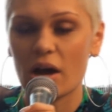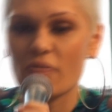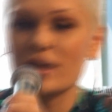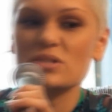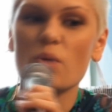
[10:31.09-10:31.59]

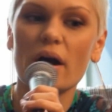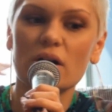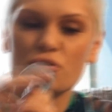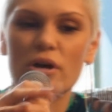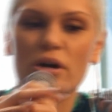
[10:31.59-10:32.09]
And that's why
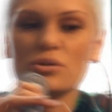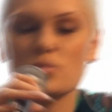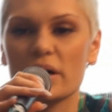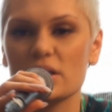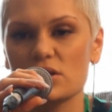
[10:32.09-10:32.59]
I try and
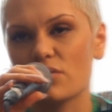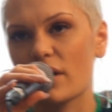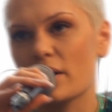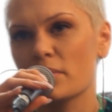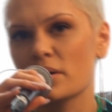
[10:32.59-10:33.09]
use my
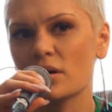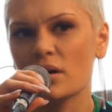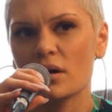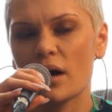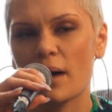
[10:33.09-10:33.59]
Instagram
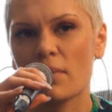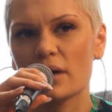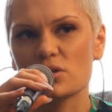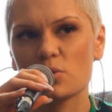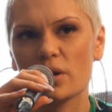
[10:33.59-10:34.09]
and
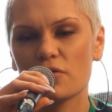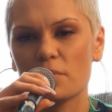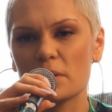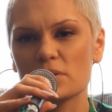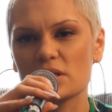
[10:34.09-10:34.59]
my Twitter
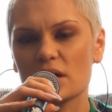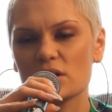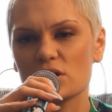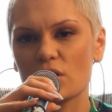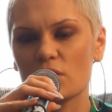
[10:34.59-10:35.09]
for people to
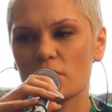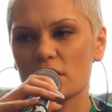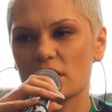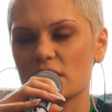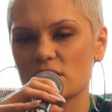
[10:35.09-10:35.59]
get to know
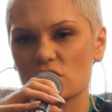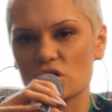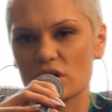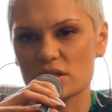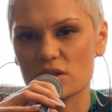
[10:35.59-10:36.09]
me, that isn't
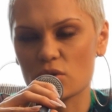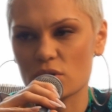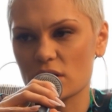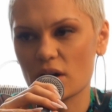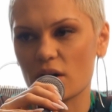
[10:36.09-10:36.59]
just the
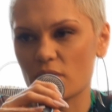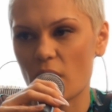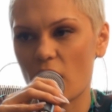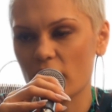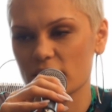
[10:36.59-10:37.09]
cookie cutter
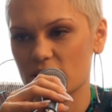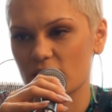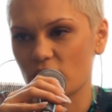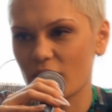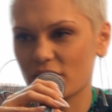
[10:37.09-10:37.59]
artist
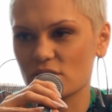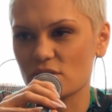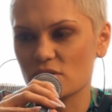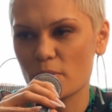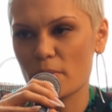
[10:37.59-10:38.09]
thing that you have to
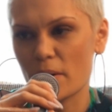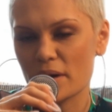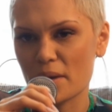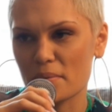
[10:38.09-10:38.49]
do to promote an